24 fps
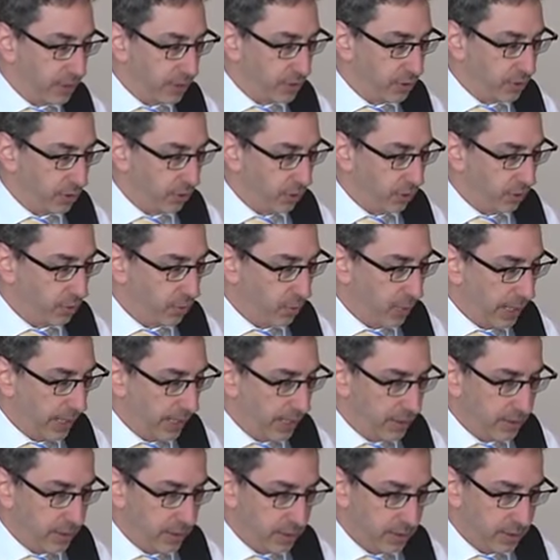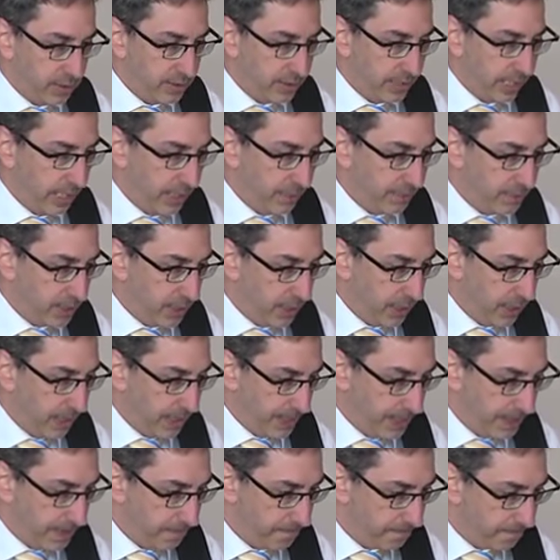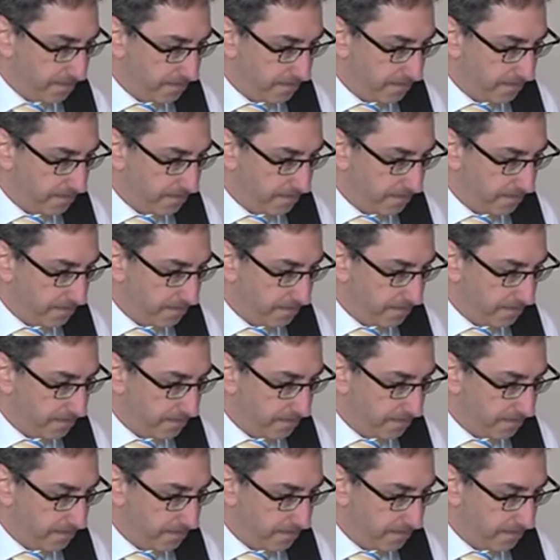years old when Sam died.